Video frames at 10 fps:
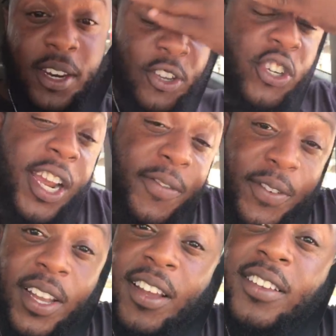no drive,
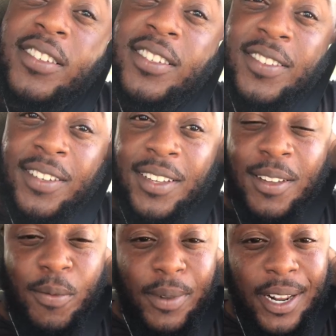cause
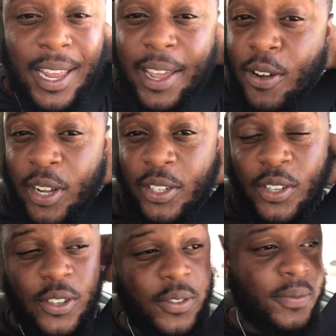I like like down here so.